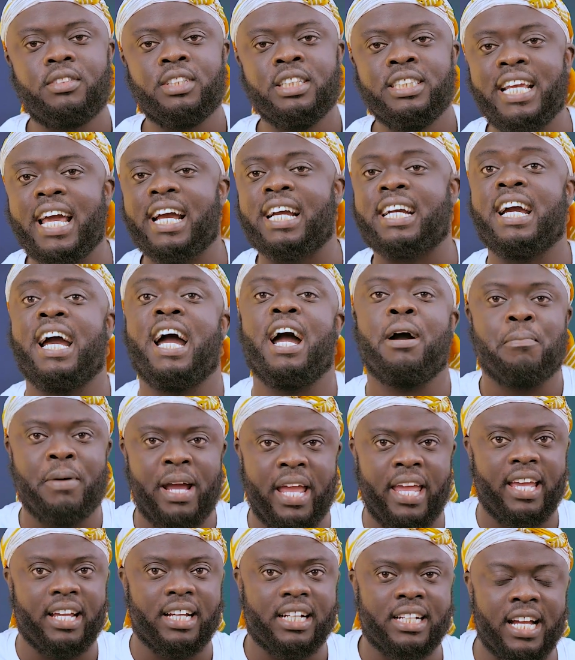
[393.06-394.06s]
Ye can't, my
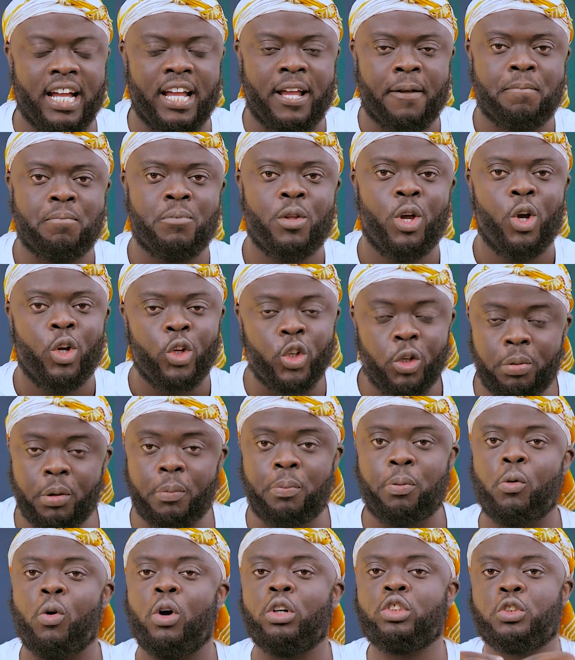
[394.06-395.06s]
yanka. You
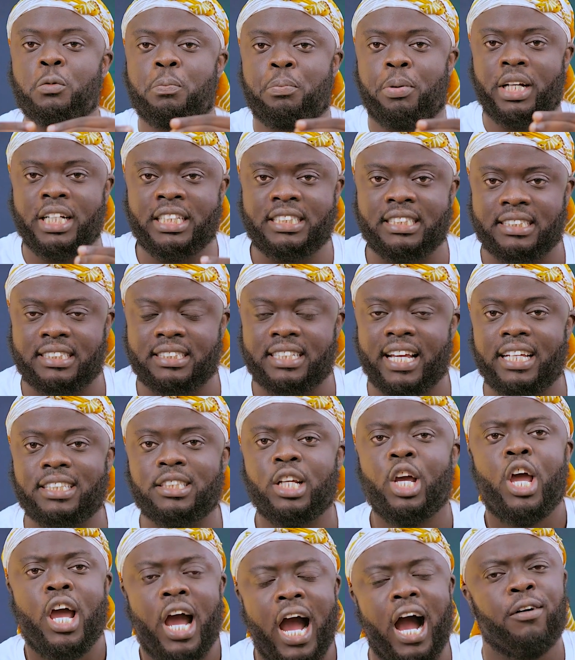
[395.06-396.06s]
people want to politicize.
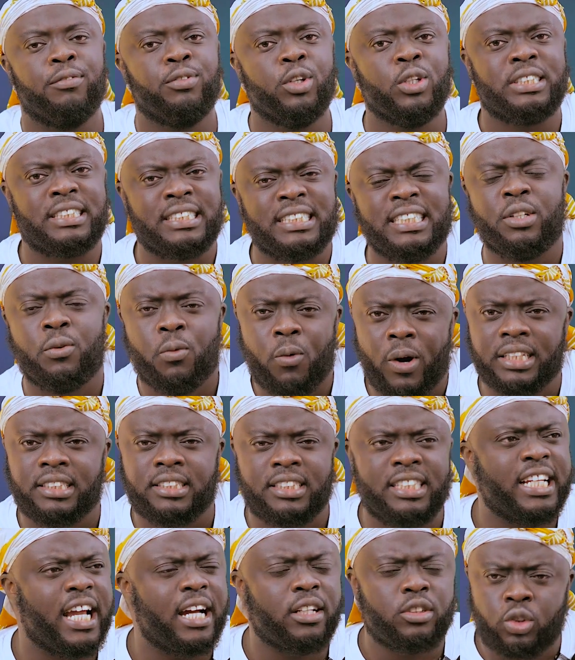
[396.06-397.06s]
Have you seen
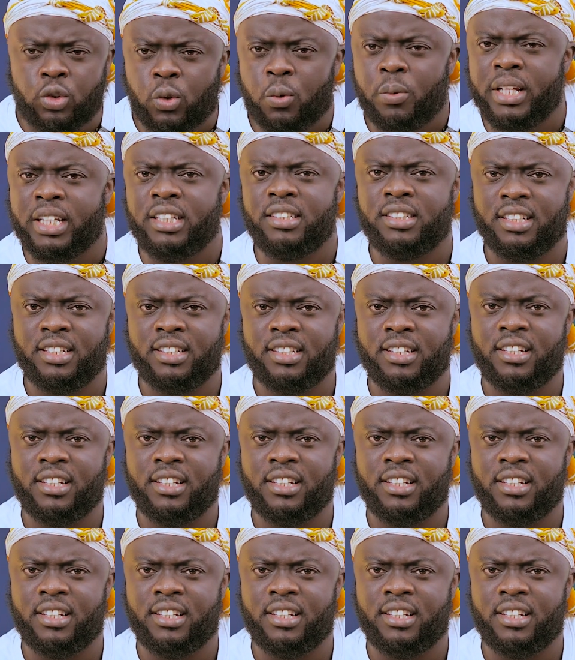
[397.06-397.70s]
what they are doing?